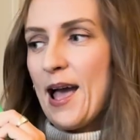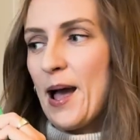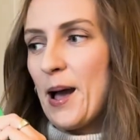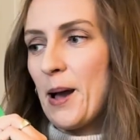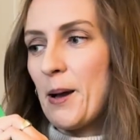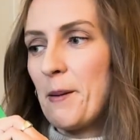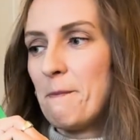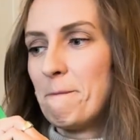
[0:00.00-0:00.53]

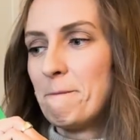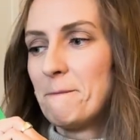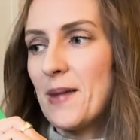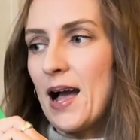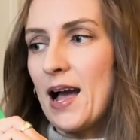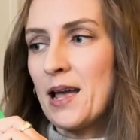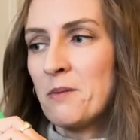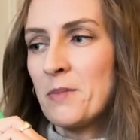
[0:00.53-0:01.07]

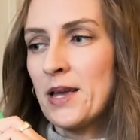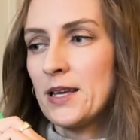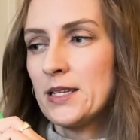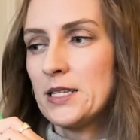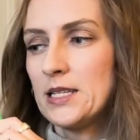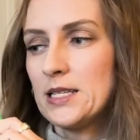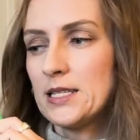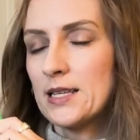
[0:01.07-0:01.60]
I
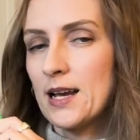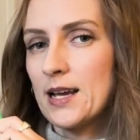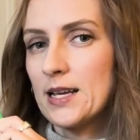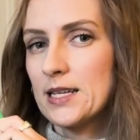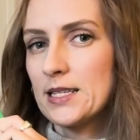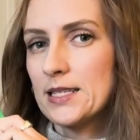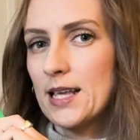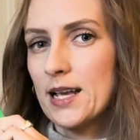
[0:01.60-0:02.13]
made the
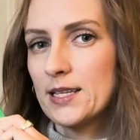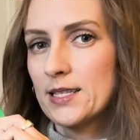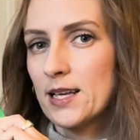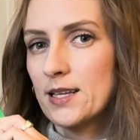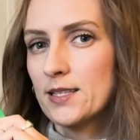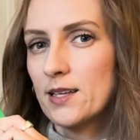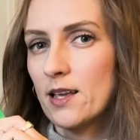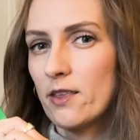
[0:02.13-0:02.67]
size
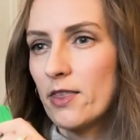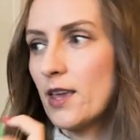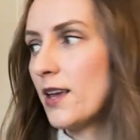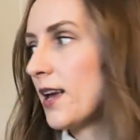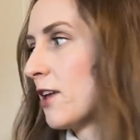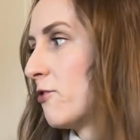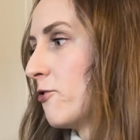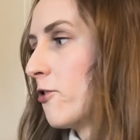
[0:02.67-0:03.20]
XS, I think,
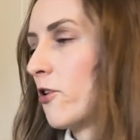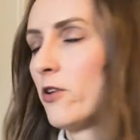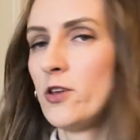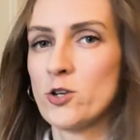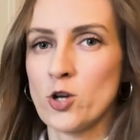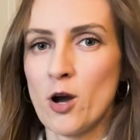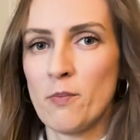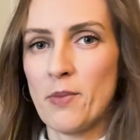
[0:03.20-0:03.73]
and for the
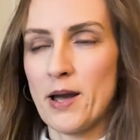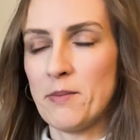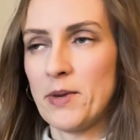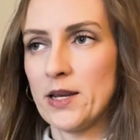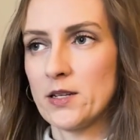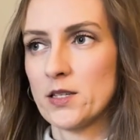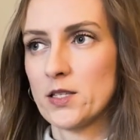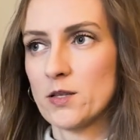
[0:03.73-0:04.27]
top I
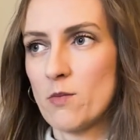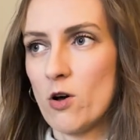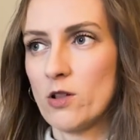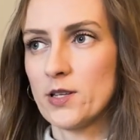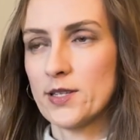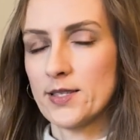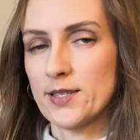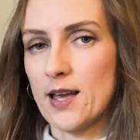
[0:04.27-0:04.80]
made the
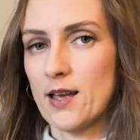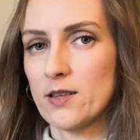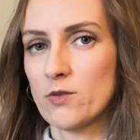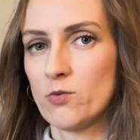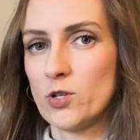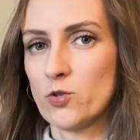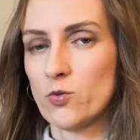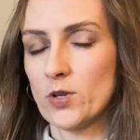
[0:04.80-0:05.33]
smallest size,
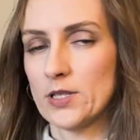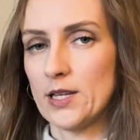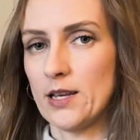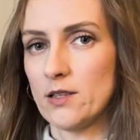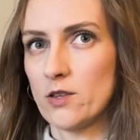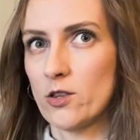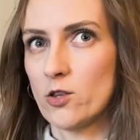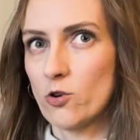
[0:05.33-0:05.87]
which was a
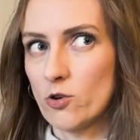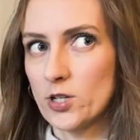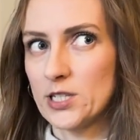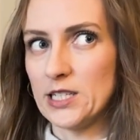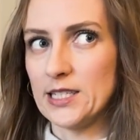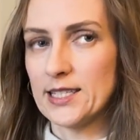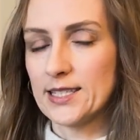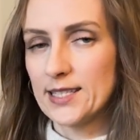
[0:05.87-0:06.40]

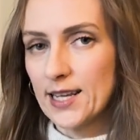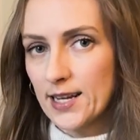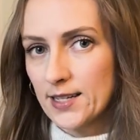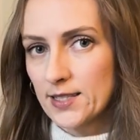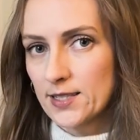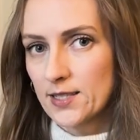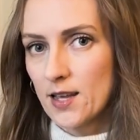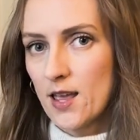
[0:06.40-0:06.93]

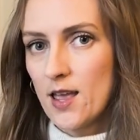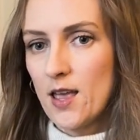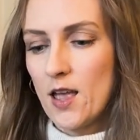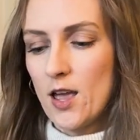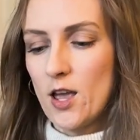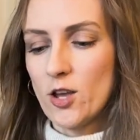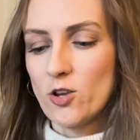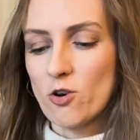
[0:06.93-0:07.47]
36
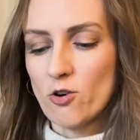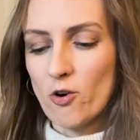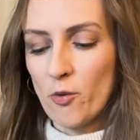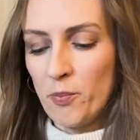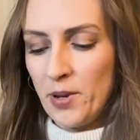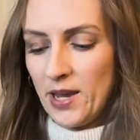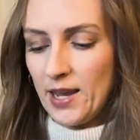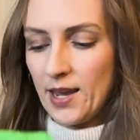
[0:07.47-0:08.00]

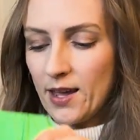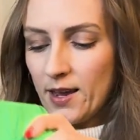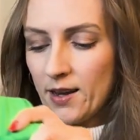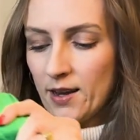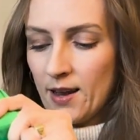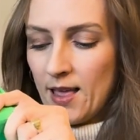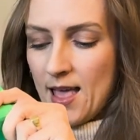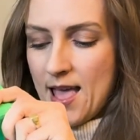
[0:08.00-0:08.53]

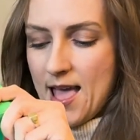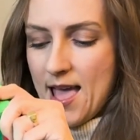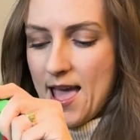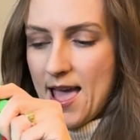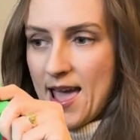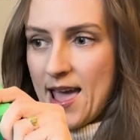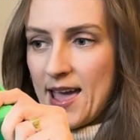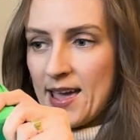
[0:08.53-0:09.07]
European,
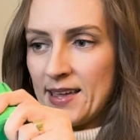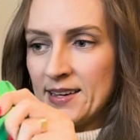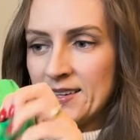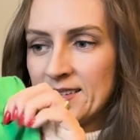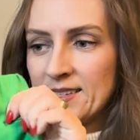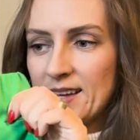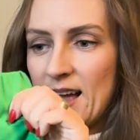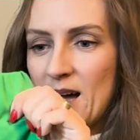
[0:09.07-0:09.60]

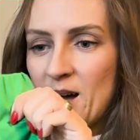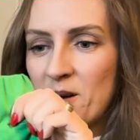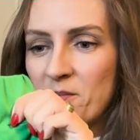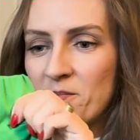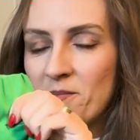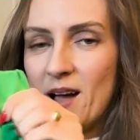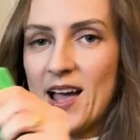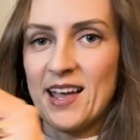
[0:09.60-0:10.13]
and
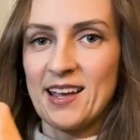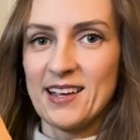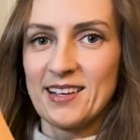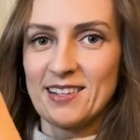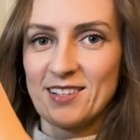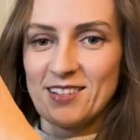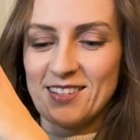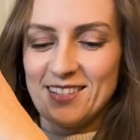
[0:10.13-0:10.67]
I
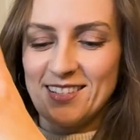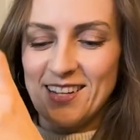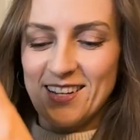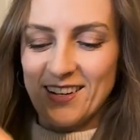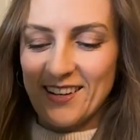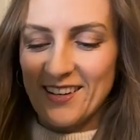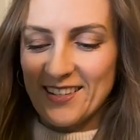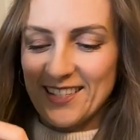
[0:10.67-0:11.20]
did
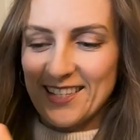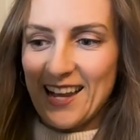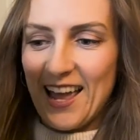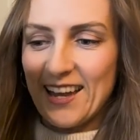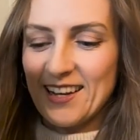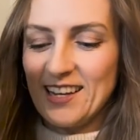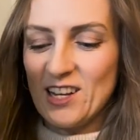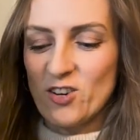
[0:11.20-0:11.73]
a
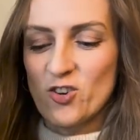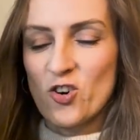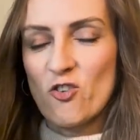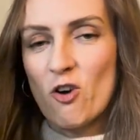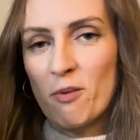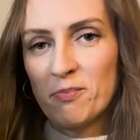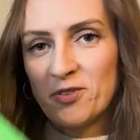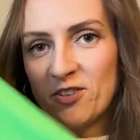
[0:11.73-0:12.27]
slightly
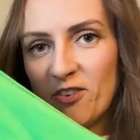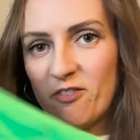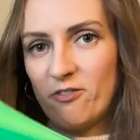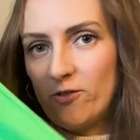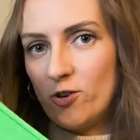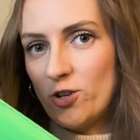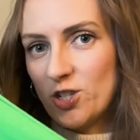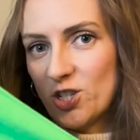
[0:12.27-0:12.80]
cropped
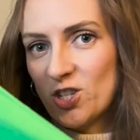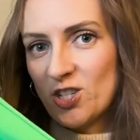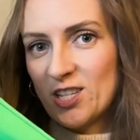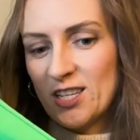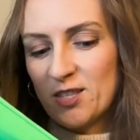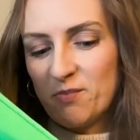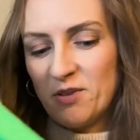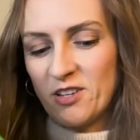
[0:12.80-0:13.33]
version
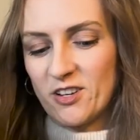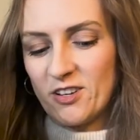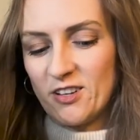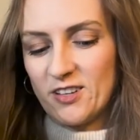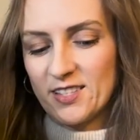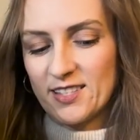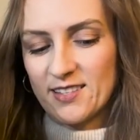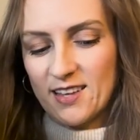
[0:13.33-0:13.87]
just
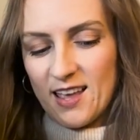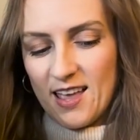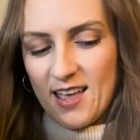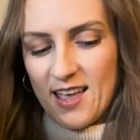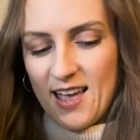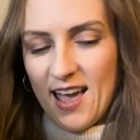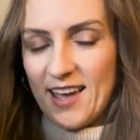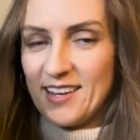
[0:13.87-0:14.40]
because
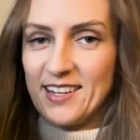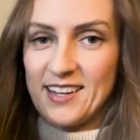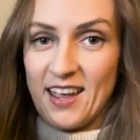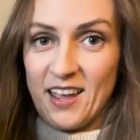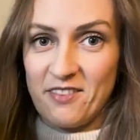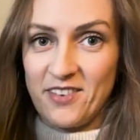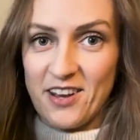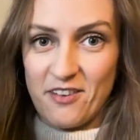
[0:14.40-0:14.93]
I didn't
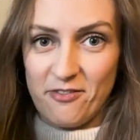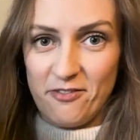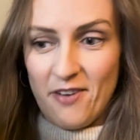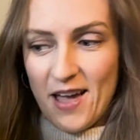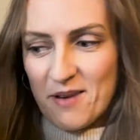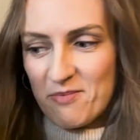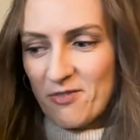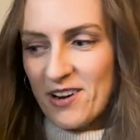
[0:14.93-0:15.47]
have enough
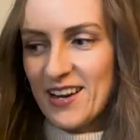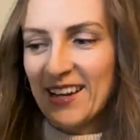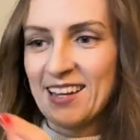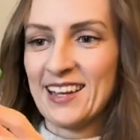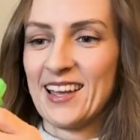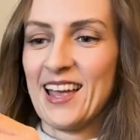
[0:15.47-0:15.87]
fabric,